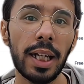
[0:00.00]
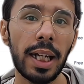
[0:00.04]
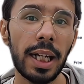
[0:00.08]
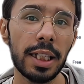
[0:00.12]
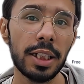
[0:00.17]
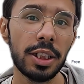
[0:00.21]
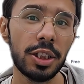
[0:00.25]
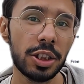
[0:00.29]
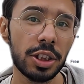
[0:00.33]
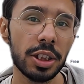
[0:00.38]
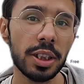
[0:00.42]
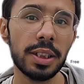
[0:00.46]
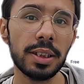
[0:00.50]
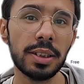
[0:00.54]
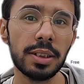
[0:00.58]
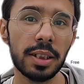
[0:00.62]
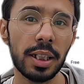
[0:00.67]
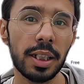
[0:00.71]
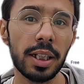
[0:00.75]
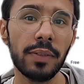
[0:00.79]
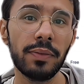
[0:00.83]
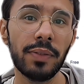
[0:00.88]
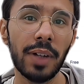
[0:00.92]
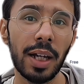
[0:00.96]
at just
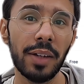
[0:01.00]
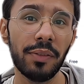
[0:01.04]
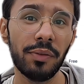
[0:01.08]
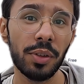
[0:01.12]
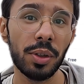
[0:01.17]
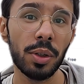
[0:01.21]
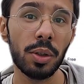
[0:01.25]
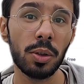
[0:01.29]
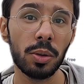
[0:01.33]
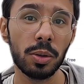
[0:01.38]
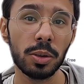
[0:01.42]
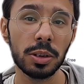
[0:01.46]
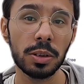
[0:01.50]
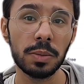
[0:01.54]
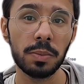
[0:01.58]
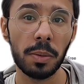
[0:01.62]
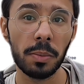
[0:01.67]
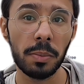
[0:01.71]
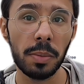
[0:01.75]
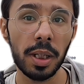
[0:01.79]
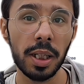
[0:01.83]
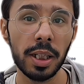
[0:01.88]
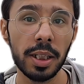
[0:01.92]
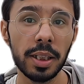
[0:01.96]
35 euros
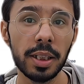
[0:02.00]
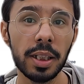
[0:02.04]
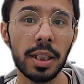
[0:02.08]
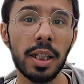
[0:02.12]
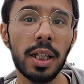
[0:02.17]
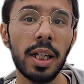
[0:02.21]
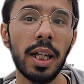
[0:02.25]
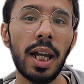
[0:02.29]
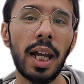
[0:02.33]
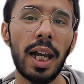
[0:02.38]
per month,